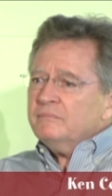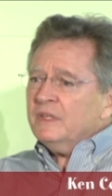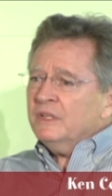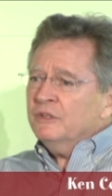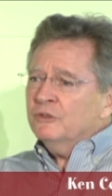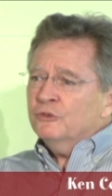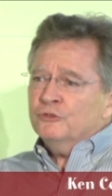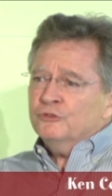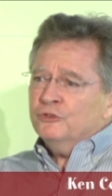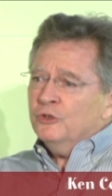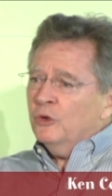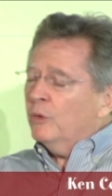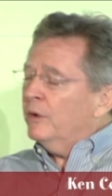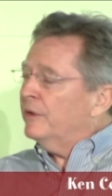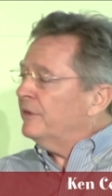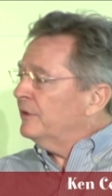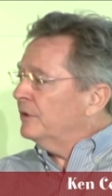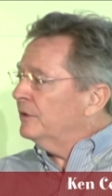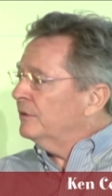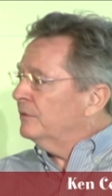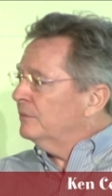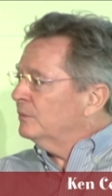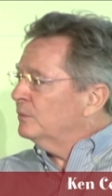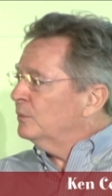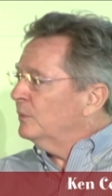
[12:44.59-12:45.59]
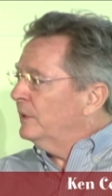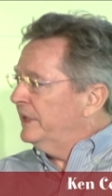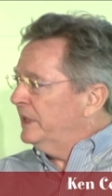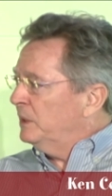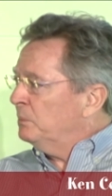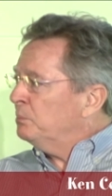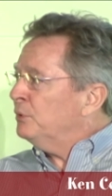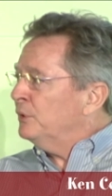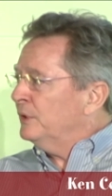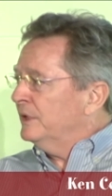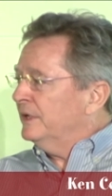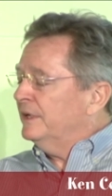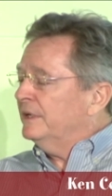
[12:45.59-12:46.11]
There's no other way to
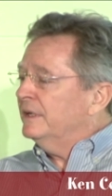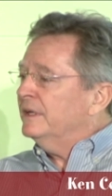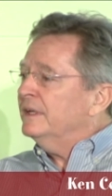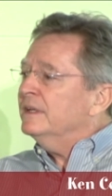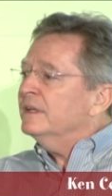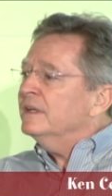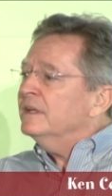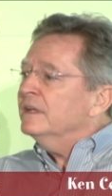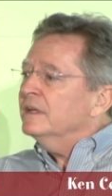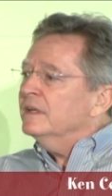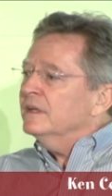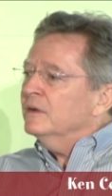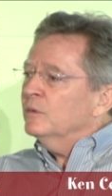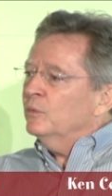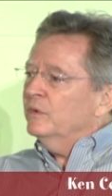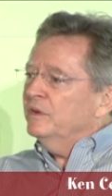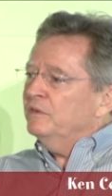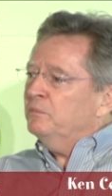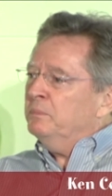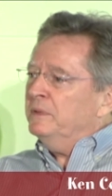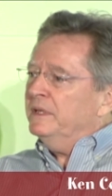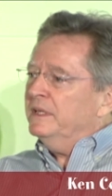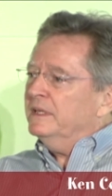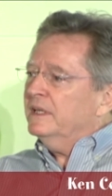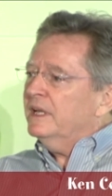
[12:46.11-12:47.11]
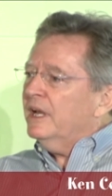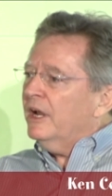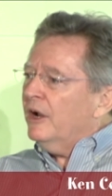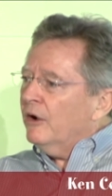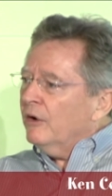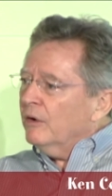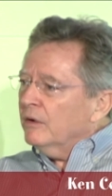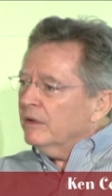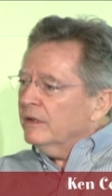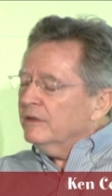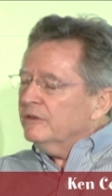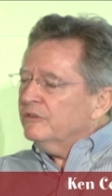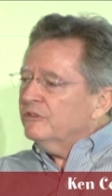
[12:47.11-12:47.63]
put it. We've been
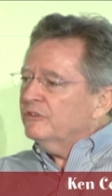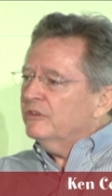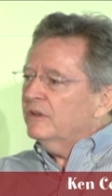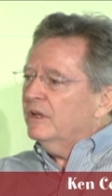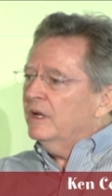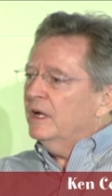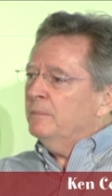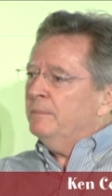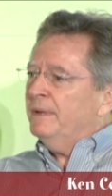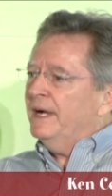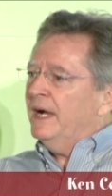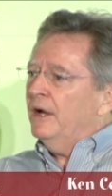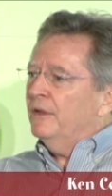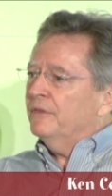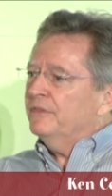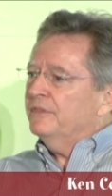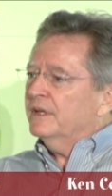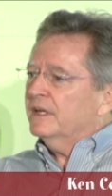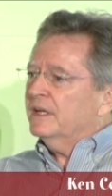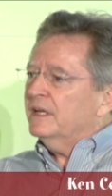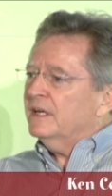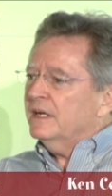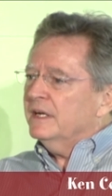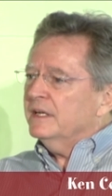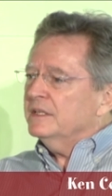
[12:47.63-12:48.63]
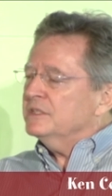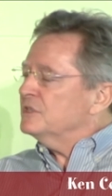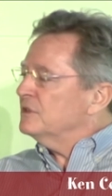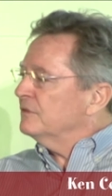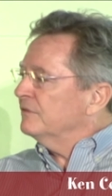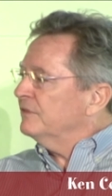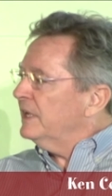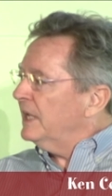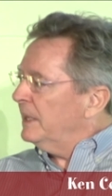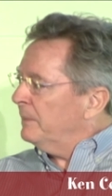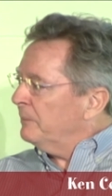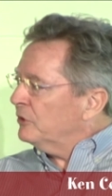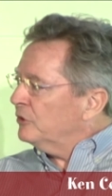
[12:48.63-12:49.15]
careless about the kinds
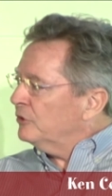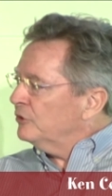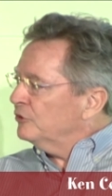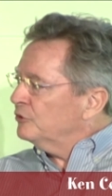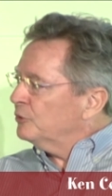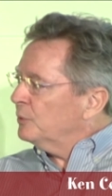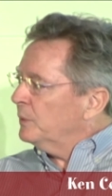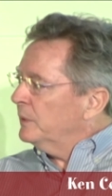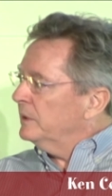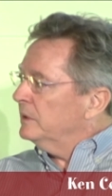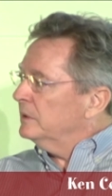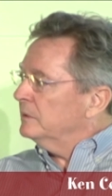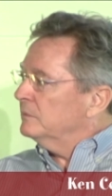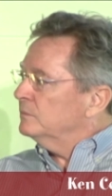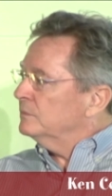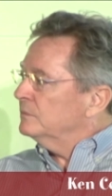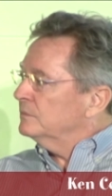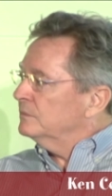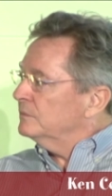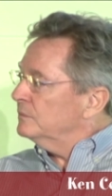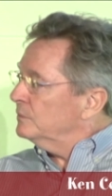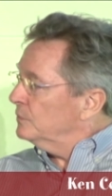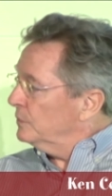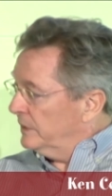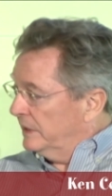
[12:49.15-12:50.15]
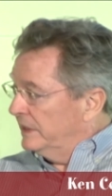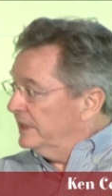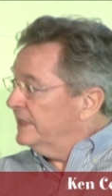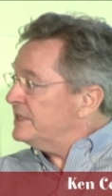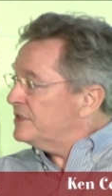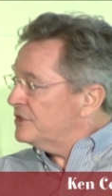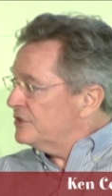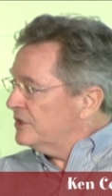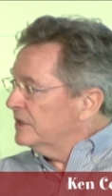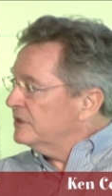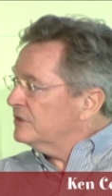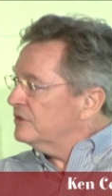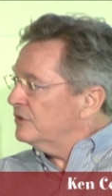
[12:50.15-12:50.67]
of chemicals
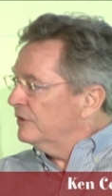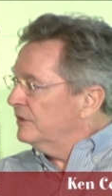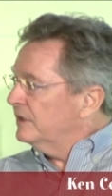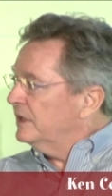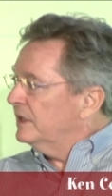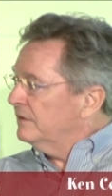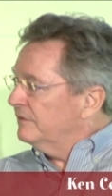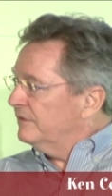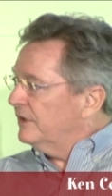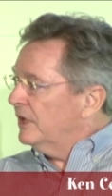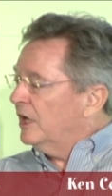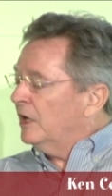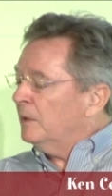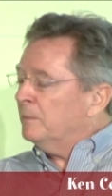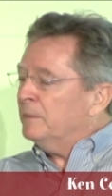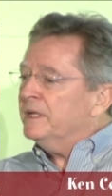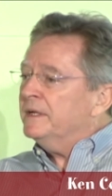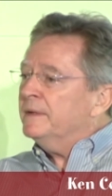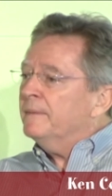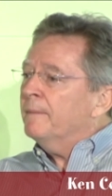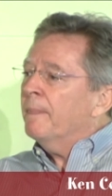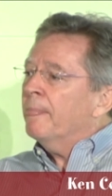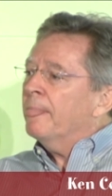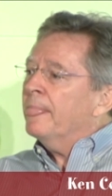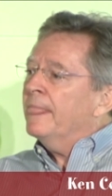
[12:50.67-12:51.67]
released into the environment.